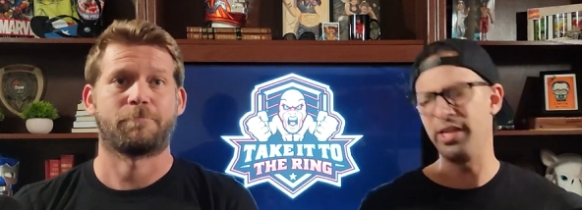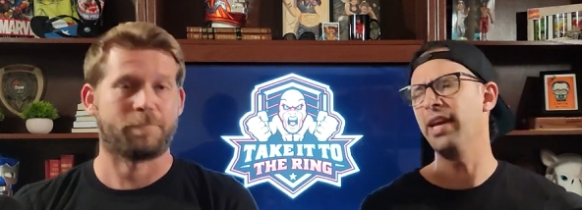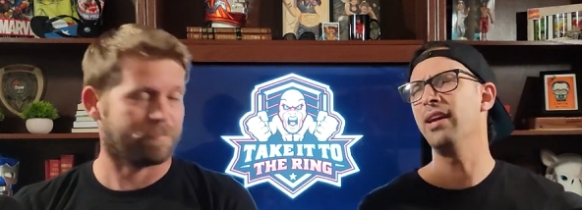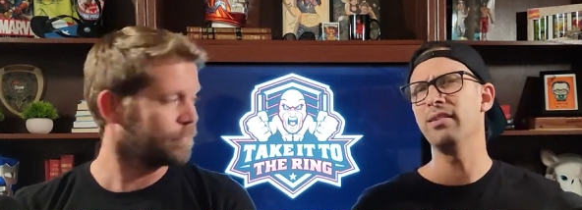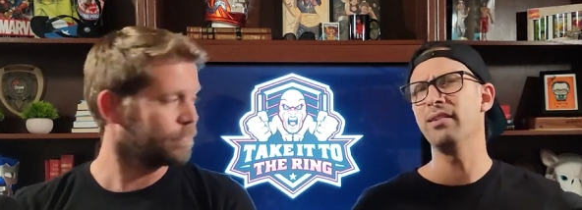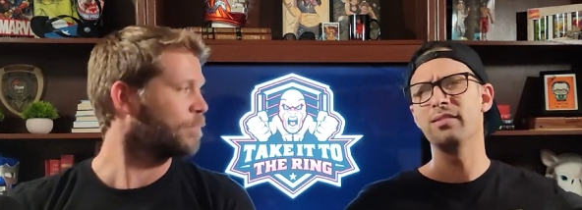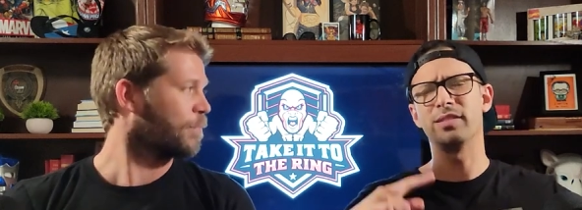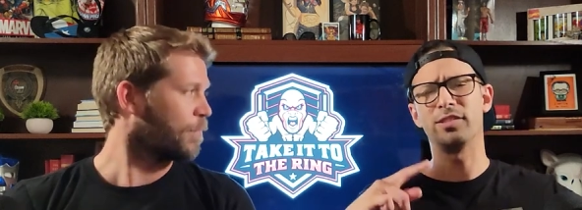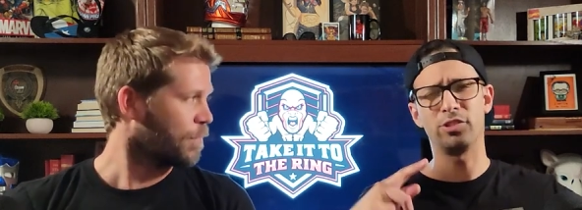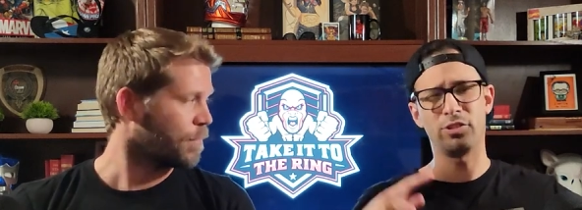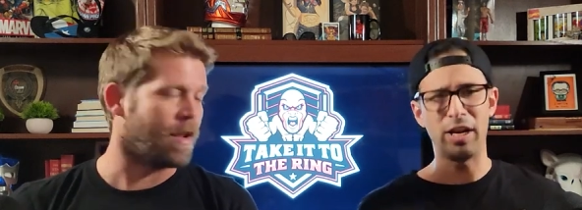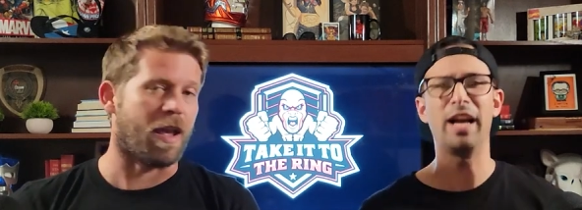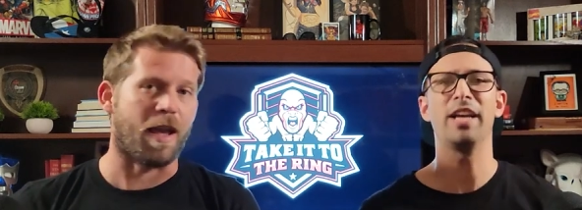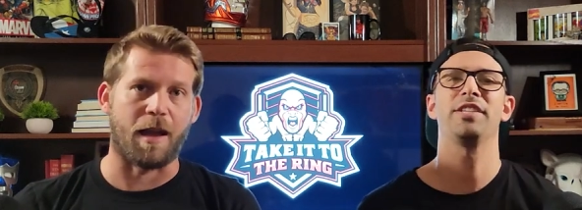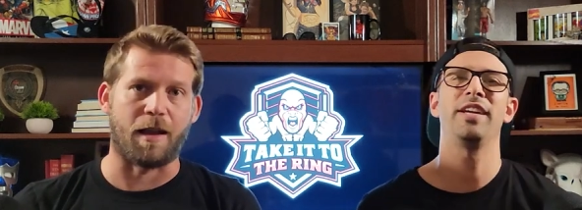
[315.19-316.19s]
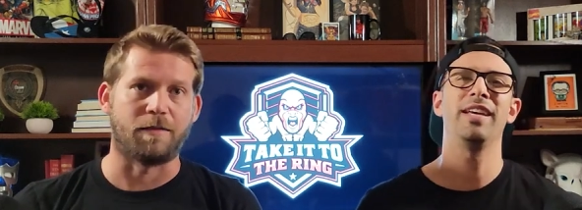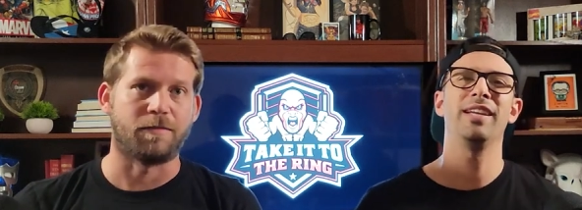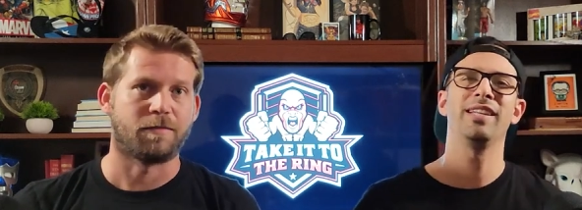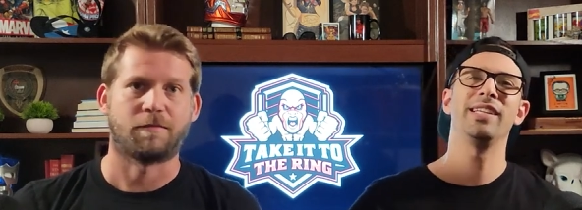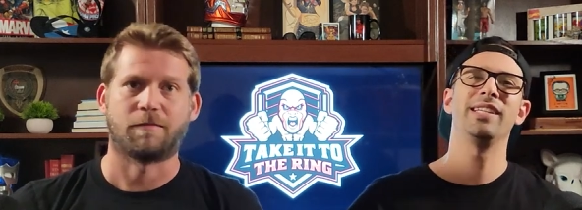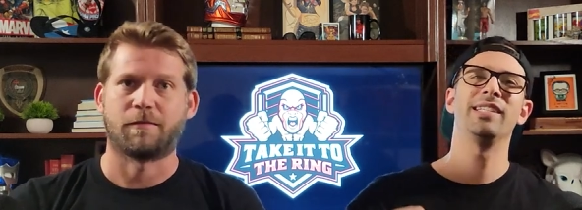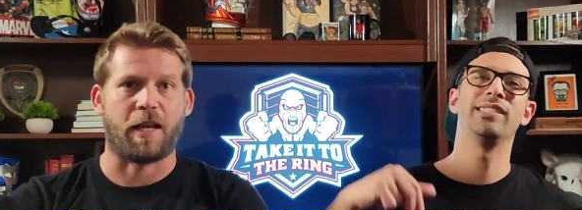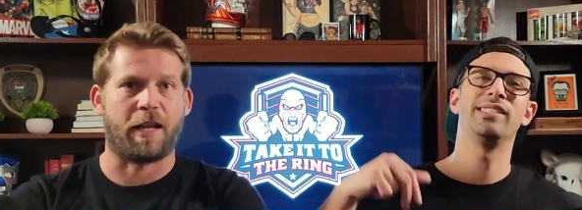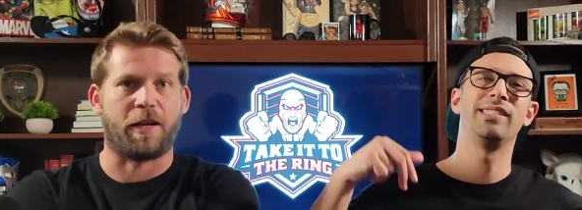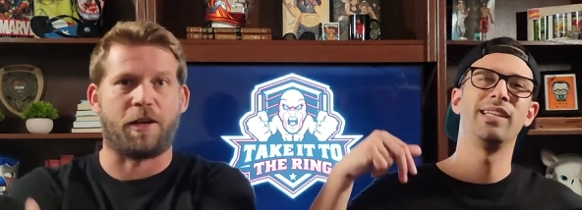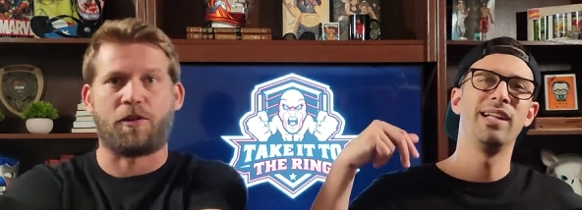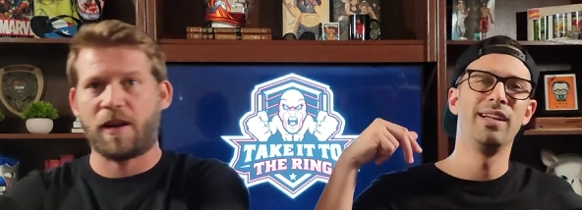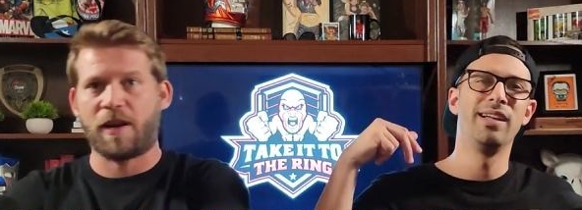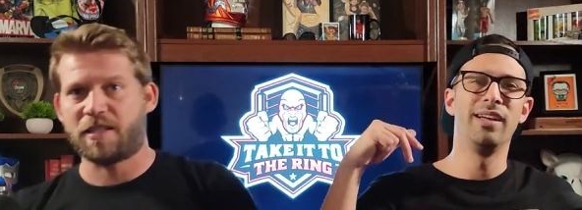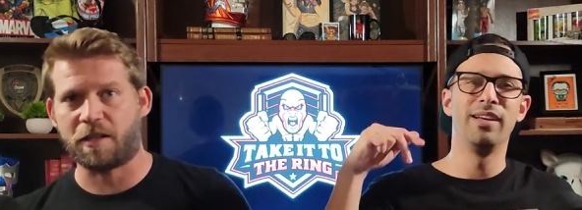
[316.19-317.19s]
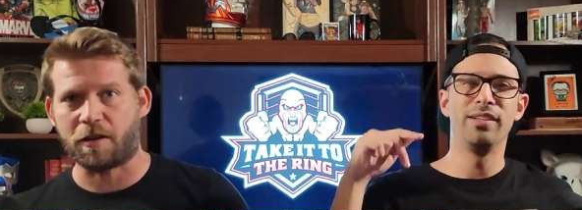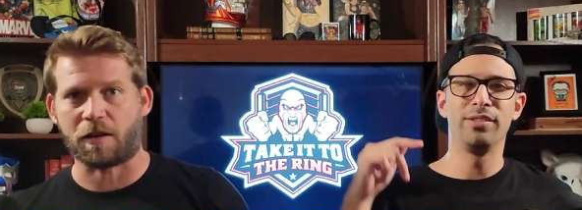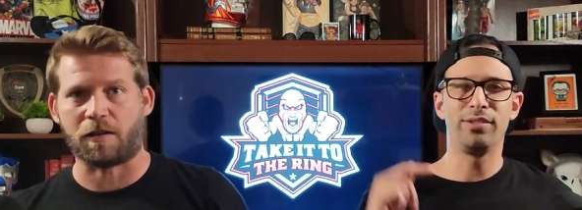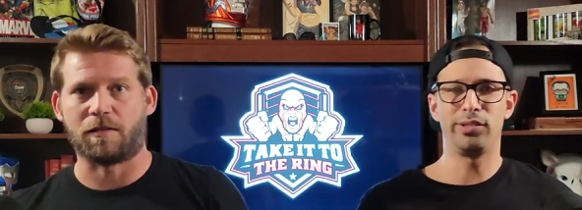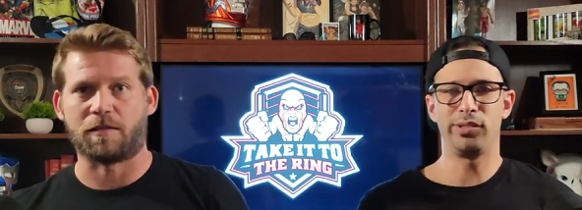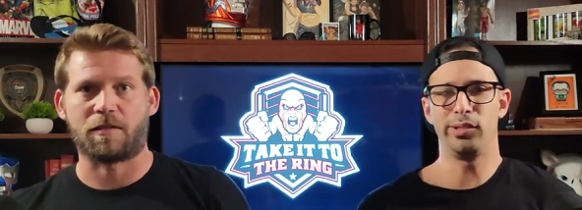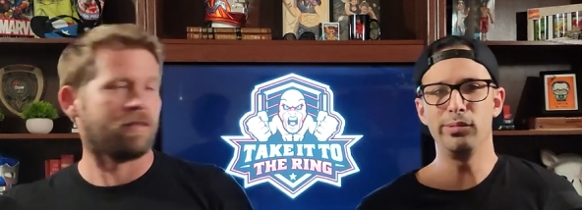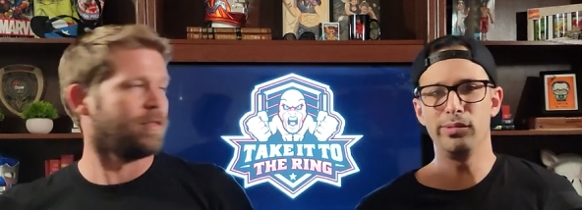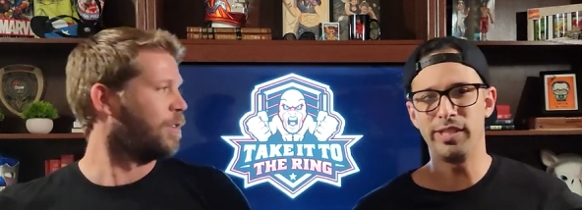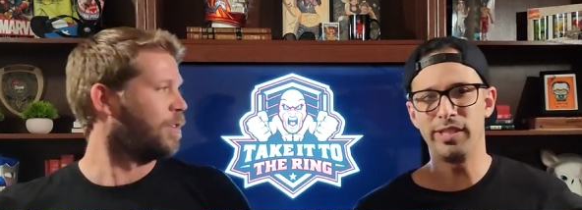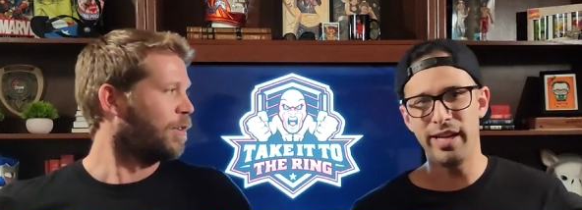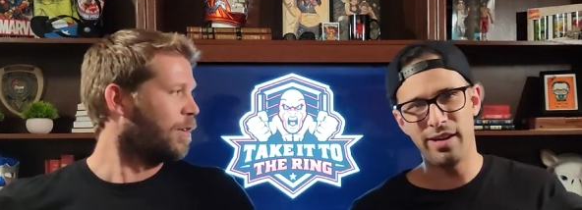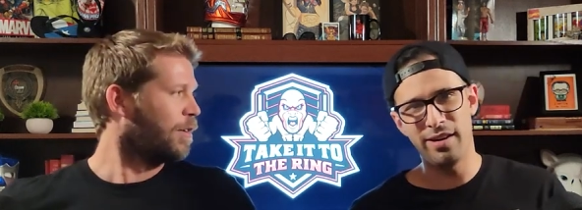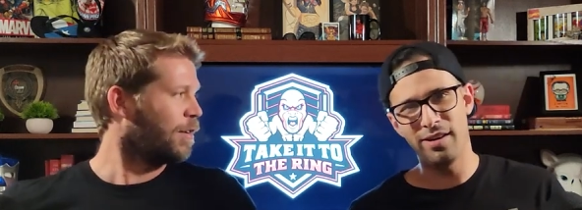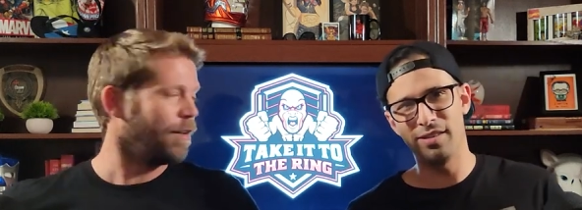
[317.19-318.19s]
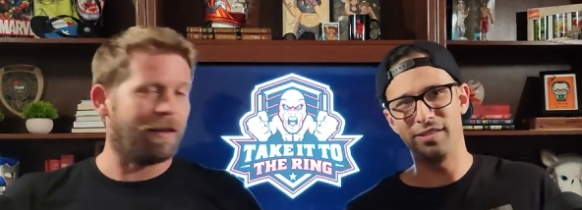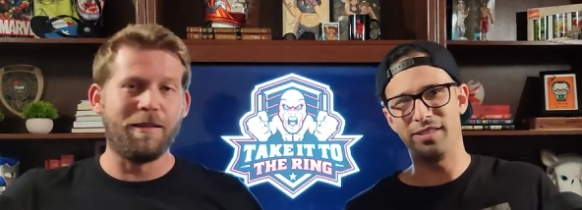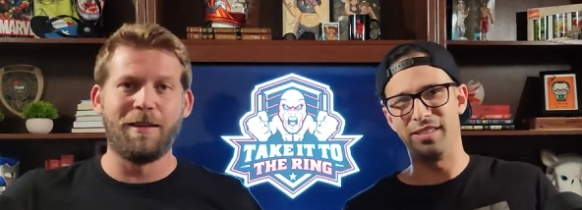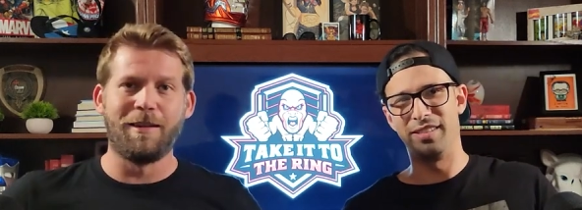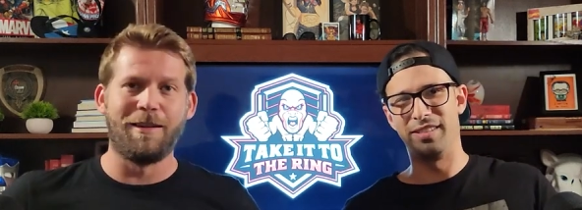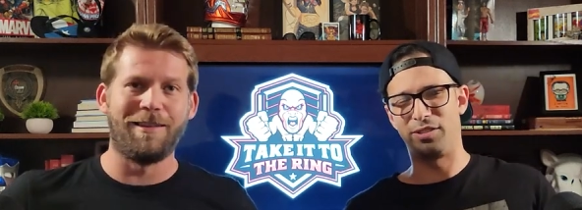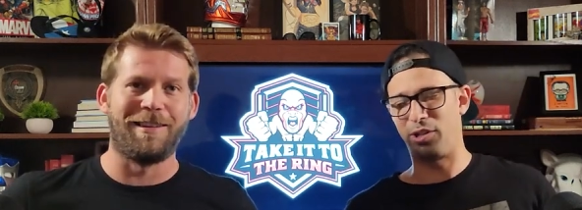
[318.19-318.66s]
Speaker 1: chairs, trash yeah. can lids, and crazy girls. Two chairs and